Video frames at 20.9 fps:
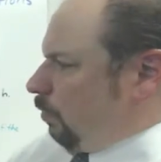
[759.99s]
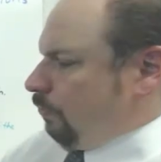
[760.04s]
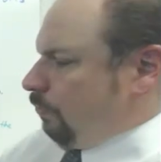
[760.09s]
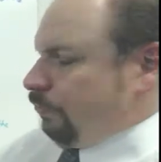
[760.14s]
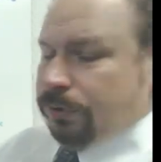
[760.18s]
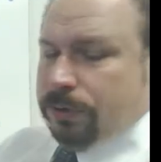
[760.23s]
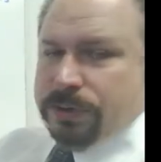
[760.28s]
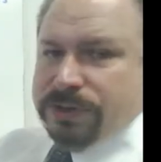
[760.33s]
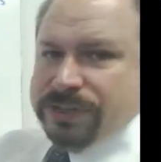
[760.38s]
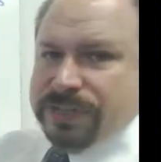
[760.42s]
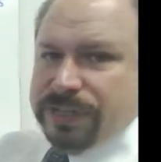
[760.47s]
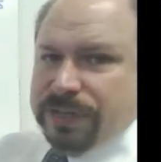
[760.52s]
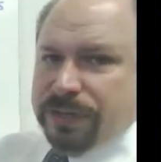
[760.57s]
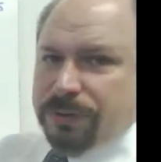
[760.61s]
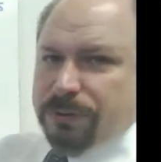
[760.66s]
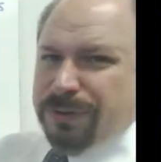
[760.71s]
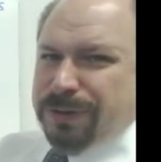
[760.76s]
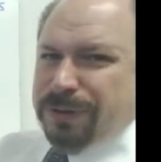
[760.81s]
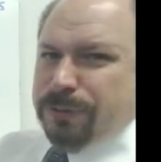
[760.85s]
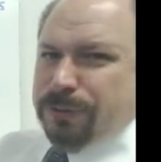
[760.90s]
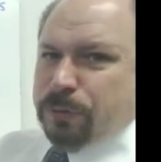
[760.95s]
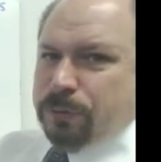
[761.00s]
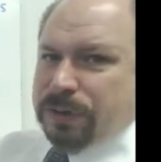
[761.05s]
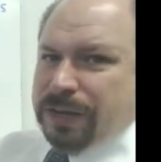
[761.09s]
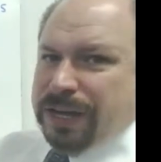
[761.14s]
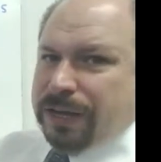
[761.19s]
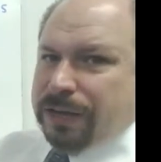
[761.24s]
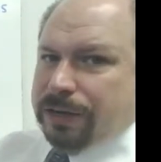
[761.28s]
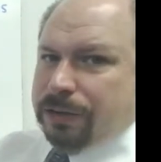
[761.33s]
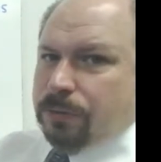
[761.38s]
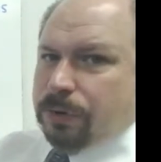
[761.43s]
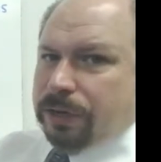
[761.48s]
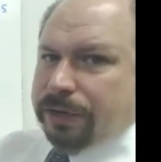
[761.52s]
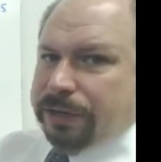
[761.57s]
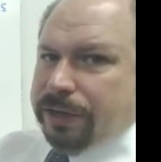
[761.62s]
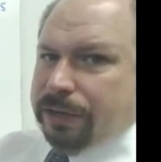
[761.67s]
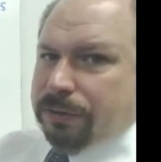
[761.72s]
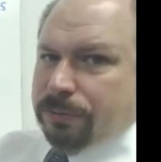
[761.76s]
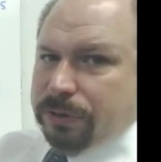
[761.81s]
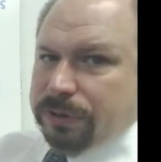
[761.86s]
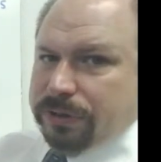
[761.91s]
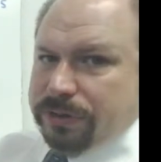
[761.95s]
first thing, we kind of want to
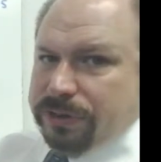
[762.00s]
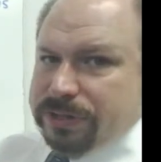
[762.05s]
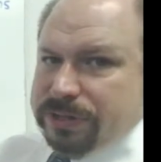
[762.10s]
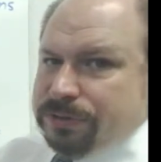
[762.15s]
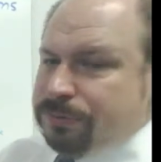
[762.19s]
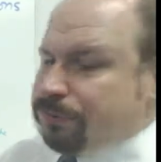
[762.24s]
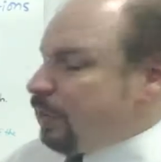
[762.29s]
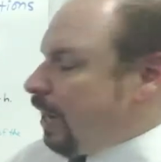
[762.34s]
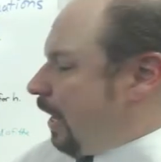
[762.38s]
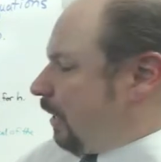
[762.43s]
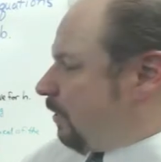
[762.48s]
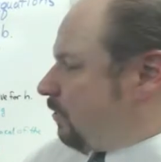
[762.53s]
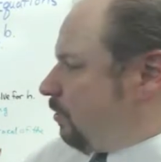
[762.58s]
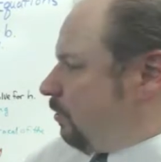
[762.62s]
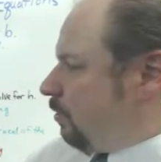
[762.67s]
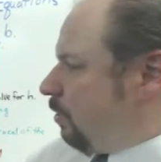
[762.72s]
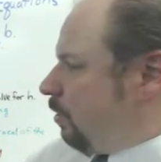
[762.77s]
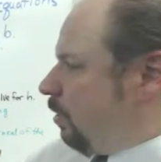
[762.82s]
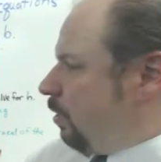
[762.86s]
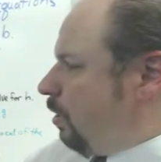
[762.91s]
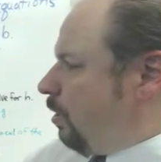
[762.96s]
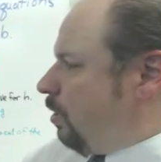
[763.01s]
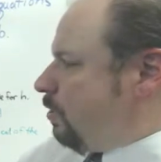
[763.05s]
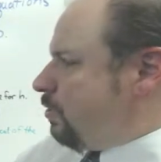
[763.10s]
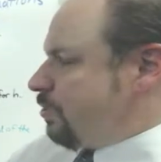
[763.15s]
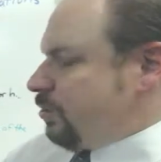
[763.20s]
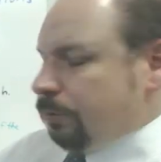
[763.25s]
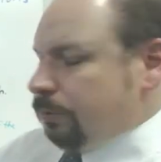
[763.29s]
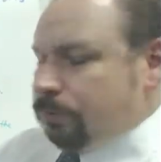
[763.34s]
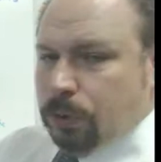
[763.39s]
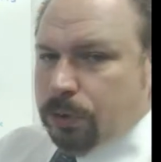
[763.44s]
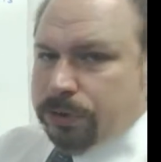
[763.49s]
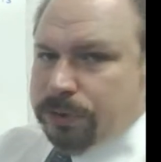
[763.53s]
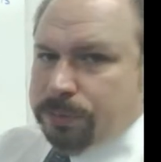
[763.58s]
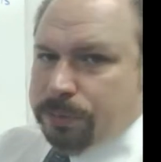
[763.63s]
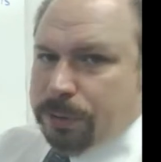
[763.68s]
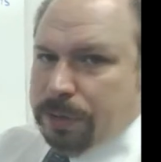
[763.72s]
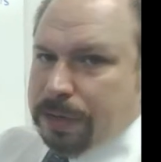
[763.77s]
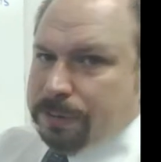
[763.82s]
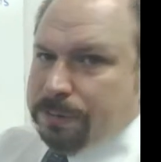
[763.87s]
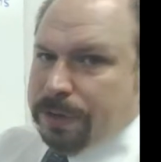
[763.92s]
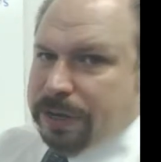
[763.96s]
get rid of this fraction. So
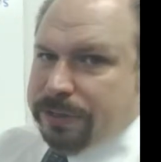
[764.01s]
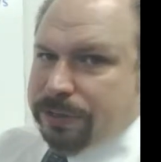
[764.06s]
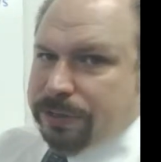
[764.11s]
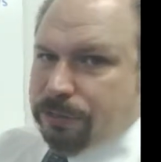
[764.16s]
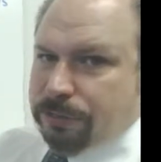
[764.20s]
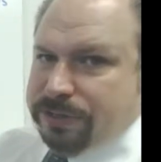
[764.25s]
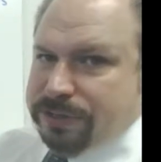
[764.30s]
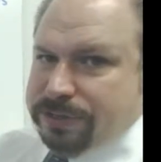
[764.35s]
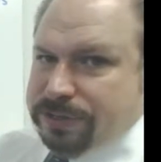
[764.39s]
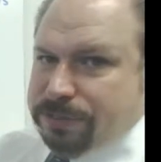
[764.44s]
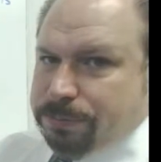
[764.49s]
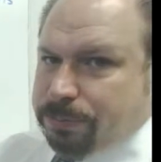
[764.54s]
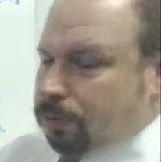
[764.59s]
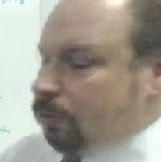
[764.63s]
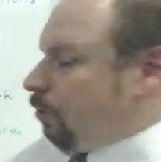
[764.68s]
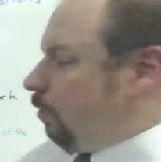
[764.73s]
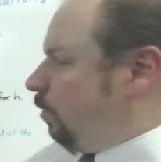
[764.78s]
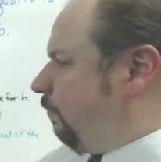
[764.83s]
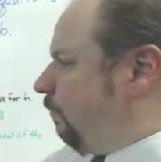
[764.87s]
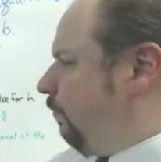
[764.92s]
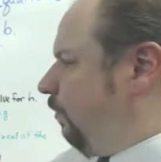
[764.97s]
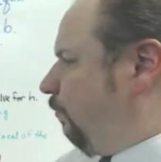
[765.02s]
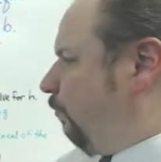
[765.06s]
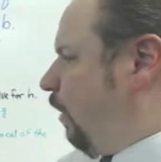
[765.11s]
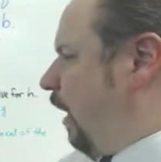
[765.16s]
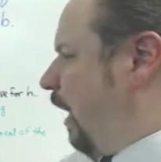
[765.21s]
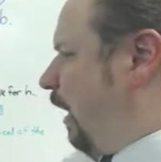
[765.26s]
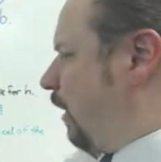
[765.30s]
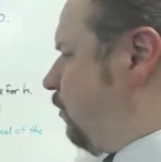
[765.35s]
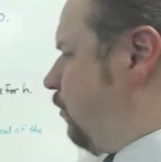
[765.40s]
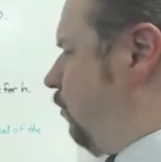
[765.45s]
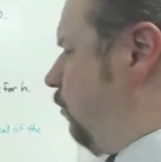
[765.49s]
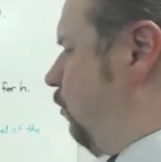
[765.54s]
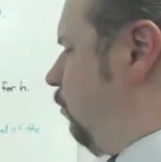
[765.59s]
multiply by the reciprocal of the fraction,